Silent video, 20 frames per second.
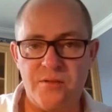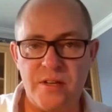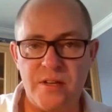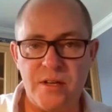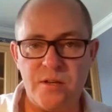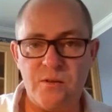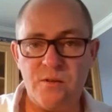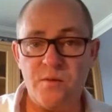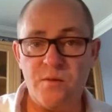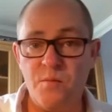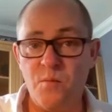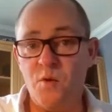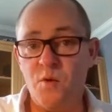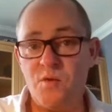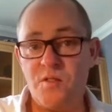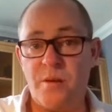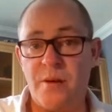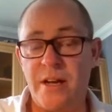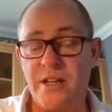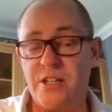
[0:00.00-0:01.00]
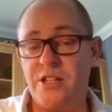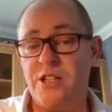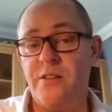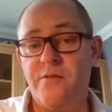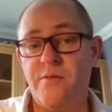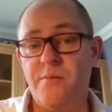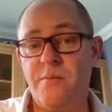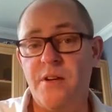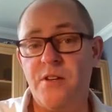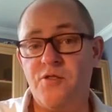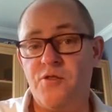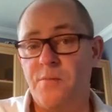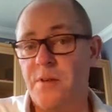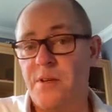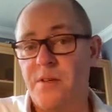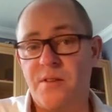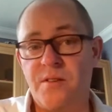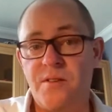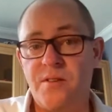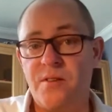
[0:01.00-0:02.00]
vehicles, more so actually from petrol,
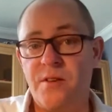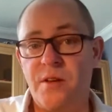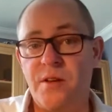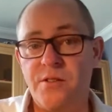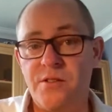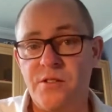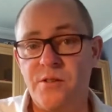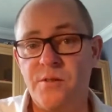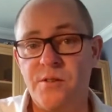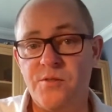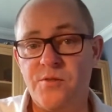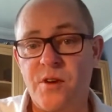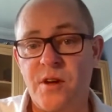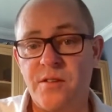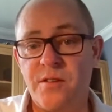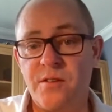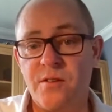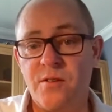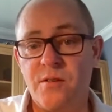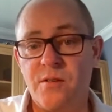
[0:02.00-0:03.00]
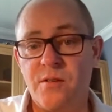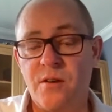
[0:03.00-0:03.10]
because the CO2 is rising